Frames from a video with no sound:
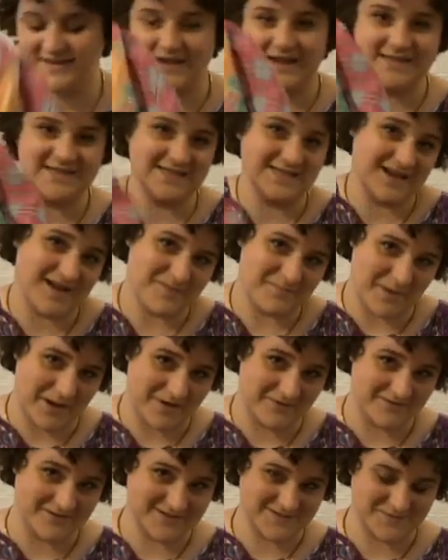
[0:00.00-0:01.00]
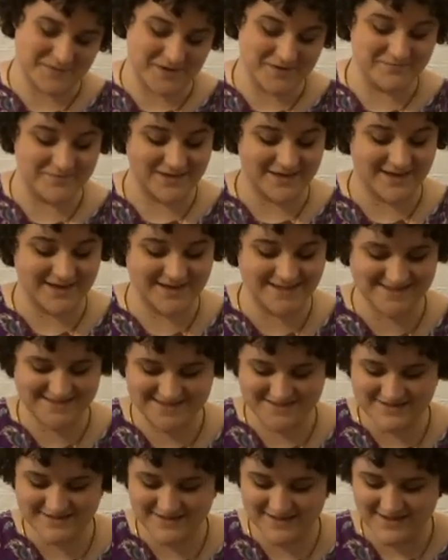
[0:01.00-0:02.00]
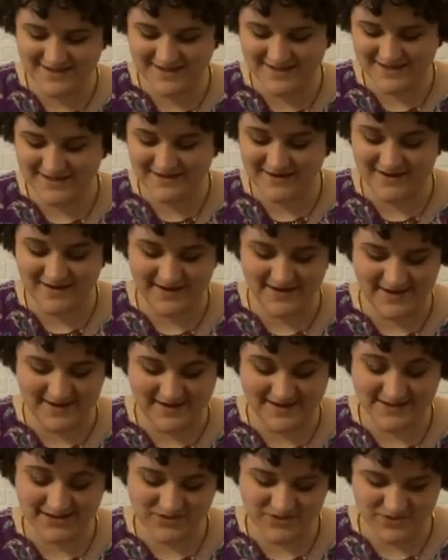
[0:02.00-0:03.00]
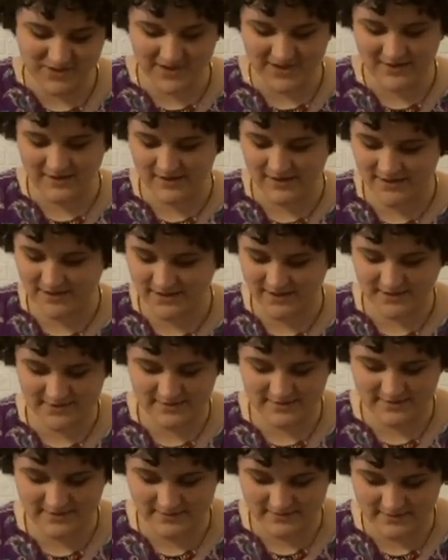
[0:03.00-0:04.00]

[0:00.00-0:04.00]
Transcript: I did not model this one because I didn't try it on.